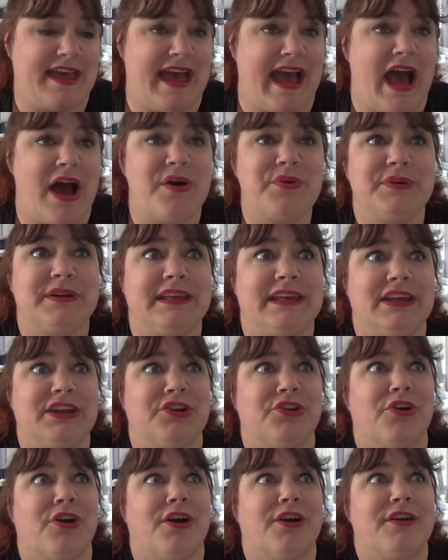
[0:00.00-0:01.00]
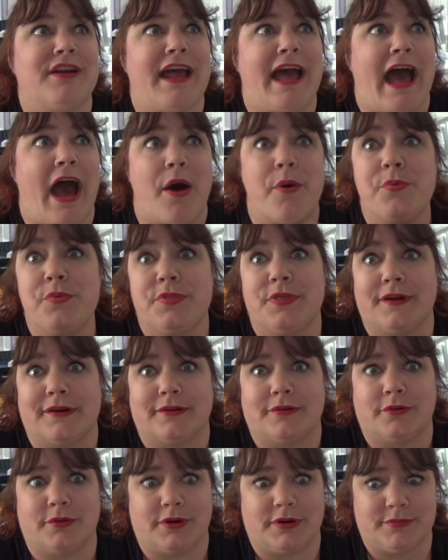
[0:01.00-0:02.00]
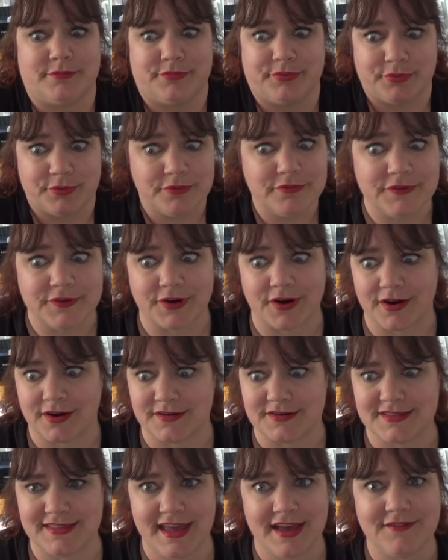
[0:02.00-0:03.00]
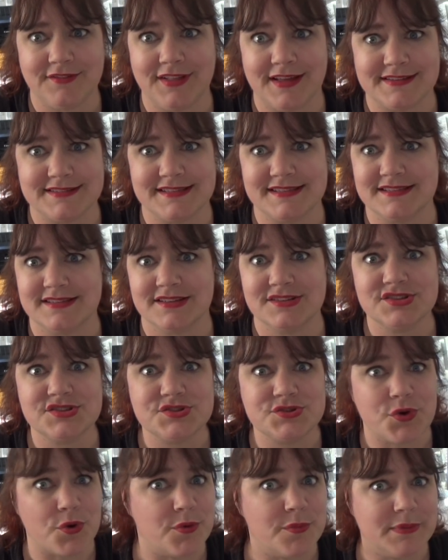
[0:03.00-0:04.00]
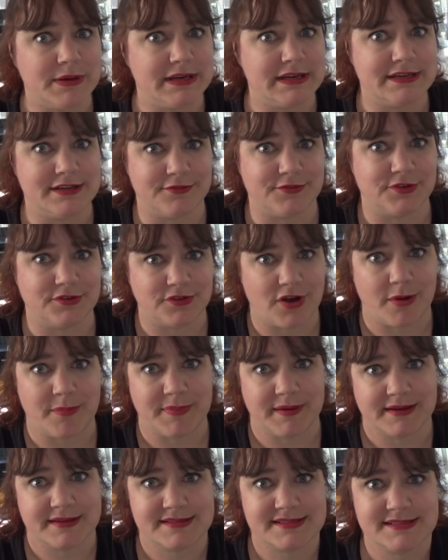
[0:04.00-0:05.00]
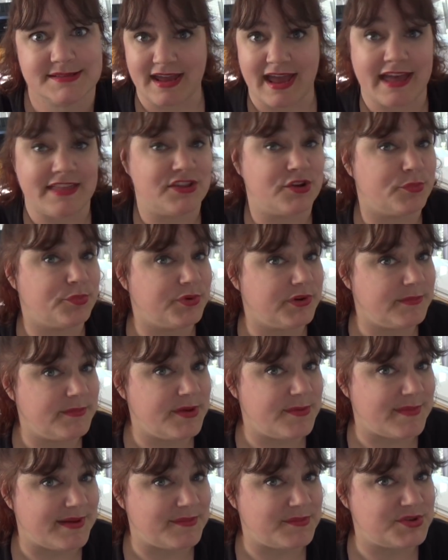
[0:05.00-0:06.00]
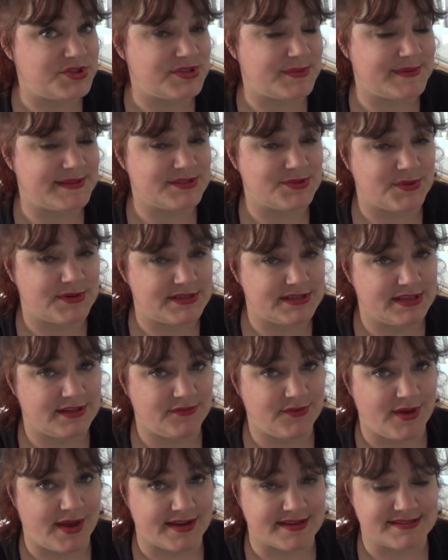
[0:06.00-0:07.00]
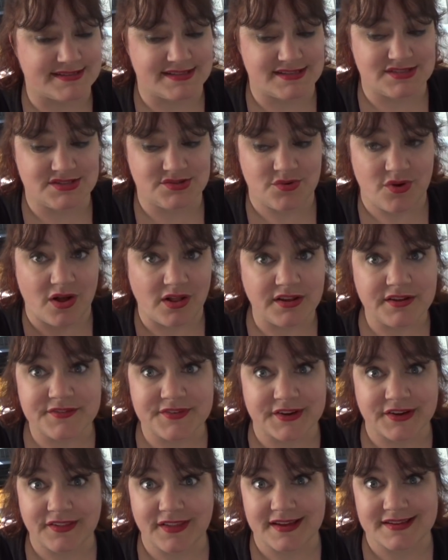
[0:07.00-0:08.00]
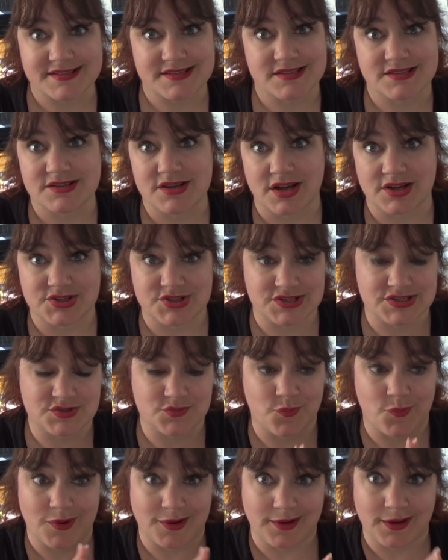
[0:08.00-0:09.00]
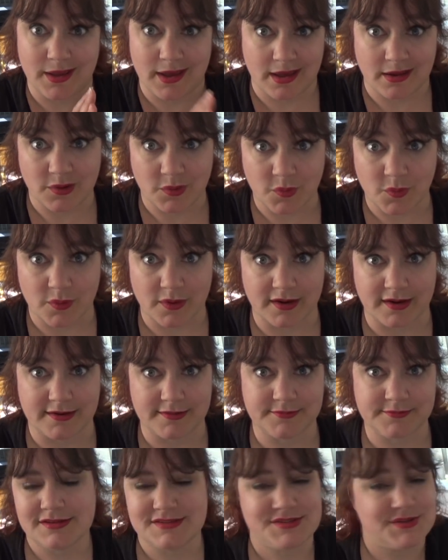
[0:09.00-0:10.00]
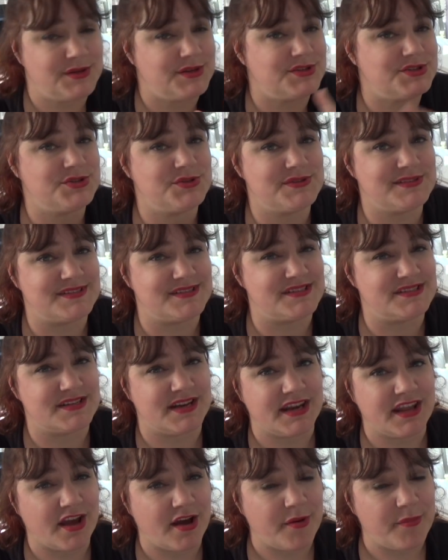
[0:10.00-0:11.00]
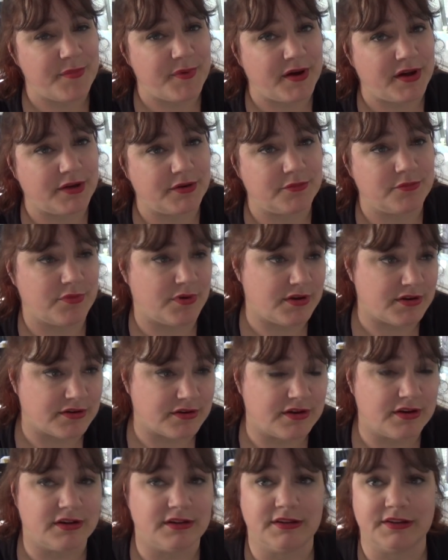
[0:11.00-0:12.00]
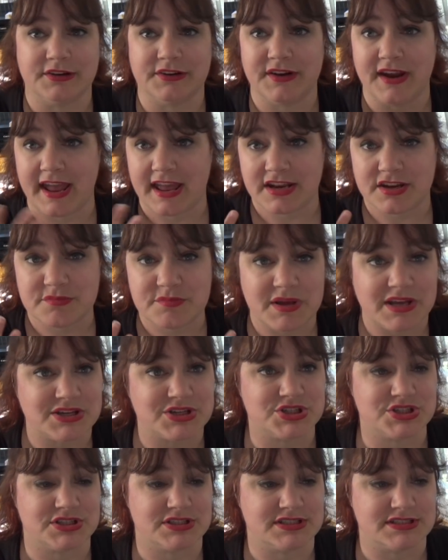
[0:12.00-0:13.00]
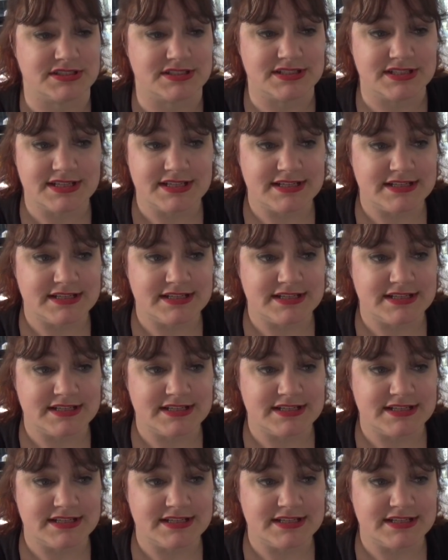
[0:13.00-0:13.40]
how to get your art out there or improve your art. They have classes on so many different topics. And their premium membership is going to give you access to all of their classes, not just one category. So you can choose to study up on watercolor, animation,